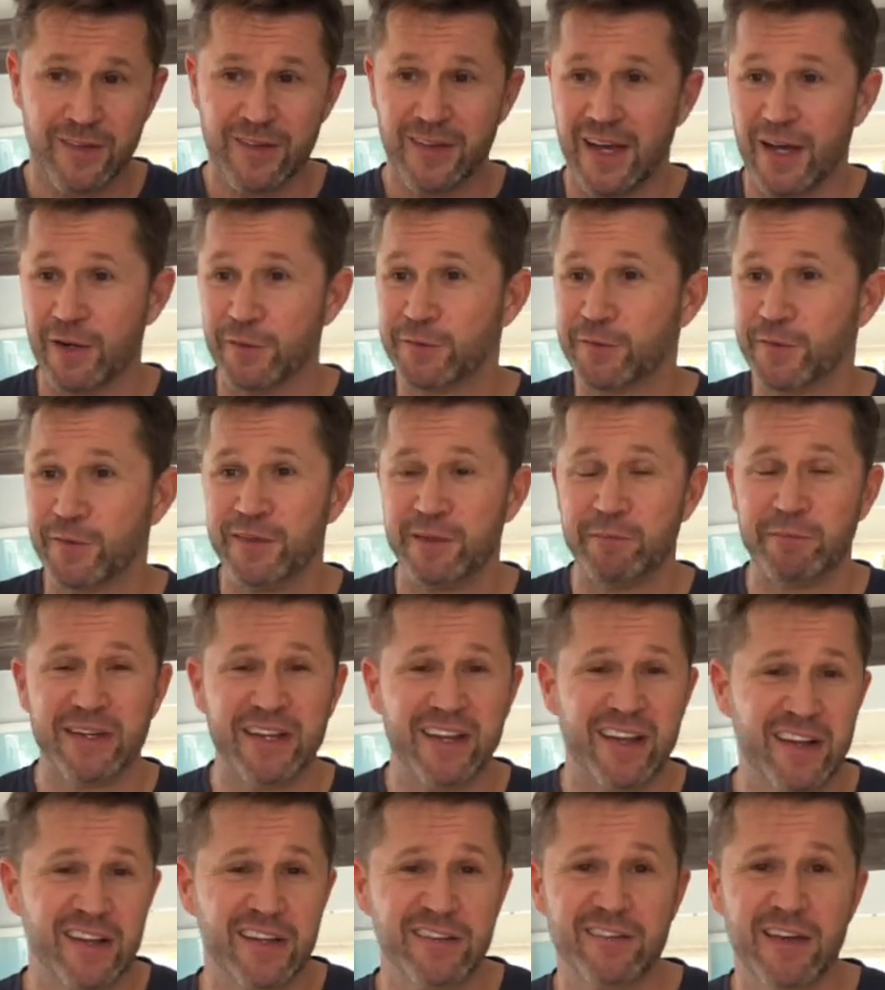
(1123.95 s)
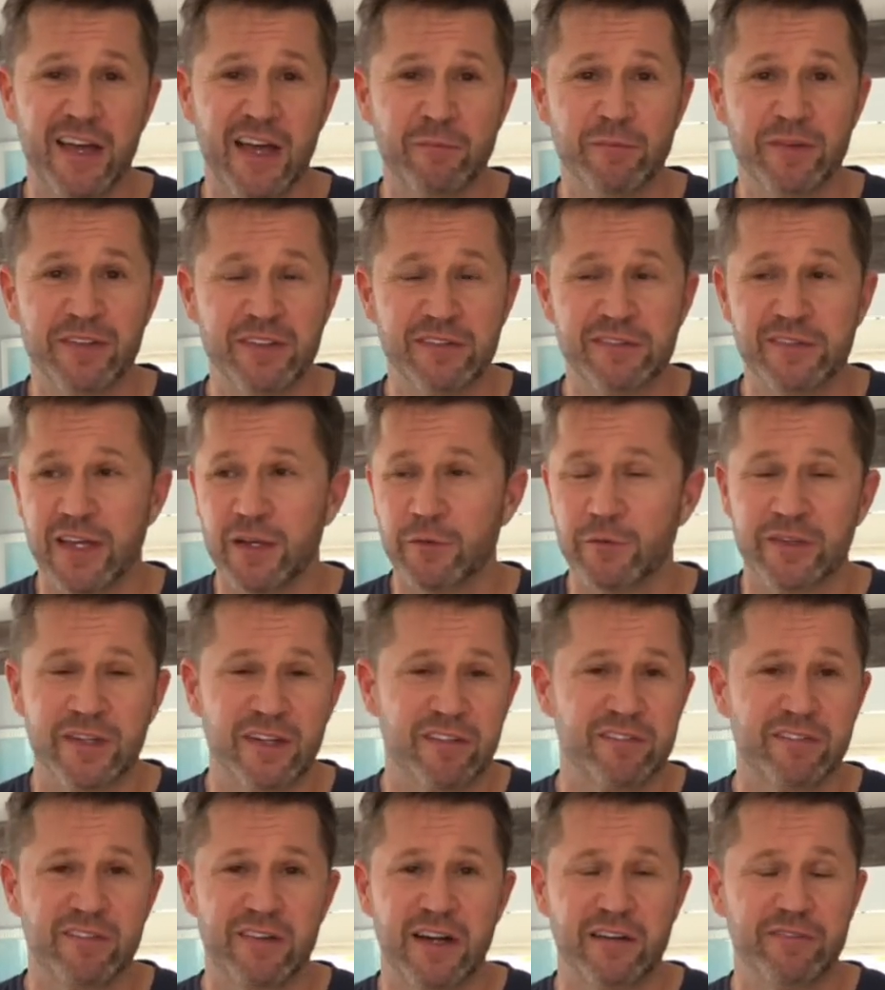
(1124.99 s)
I would do them at any time in the day,
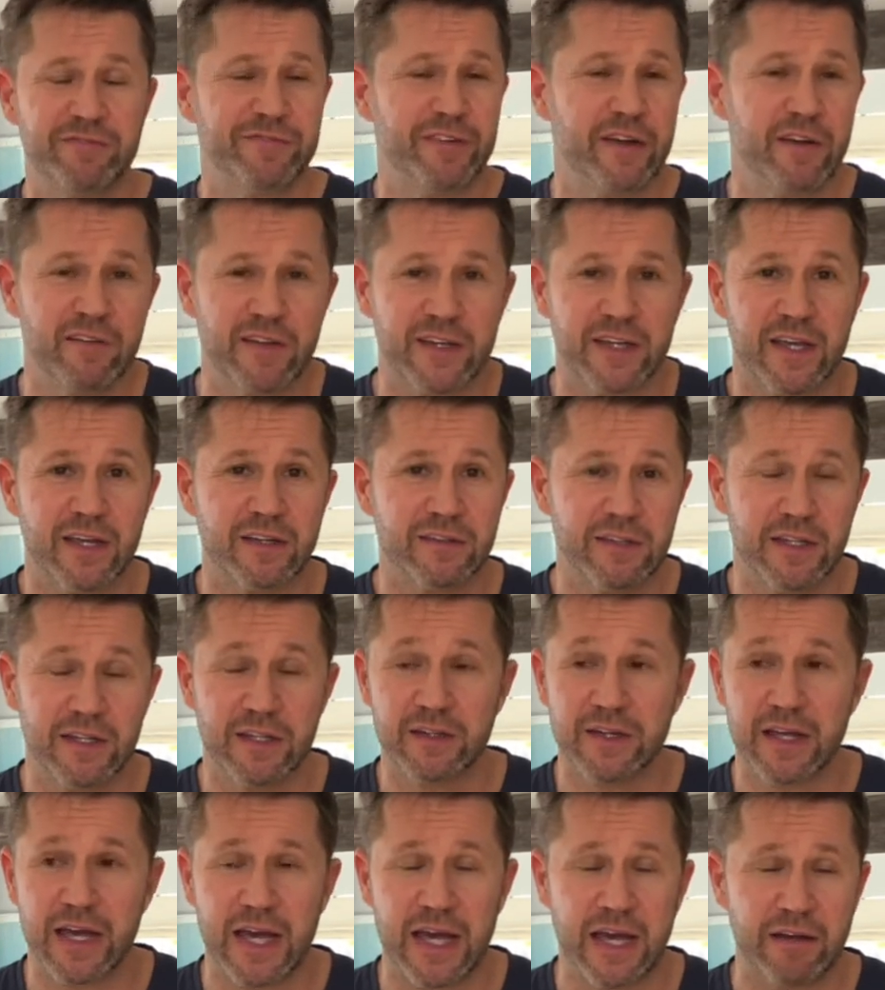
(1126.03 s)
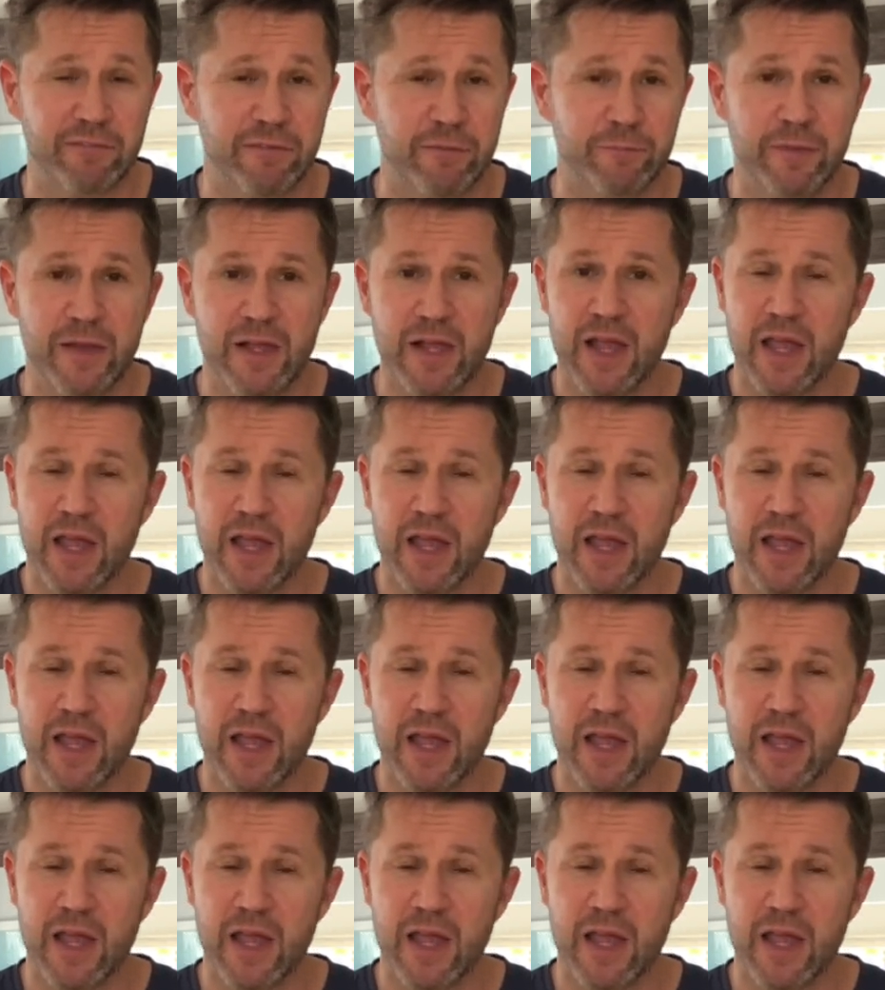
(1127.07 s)
whenever I felt like I needed to have them.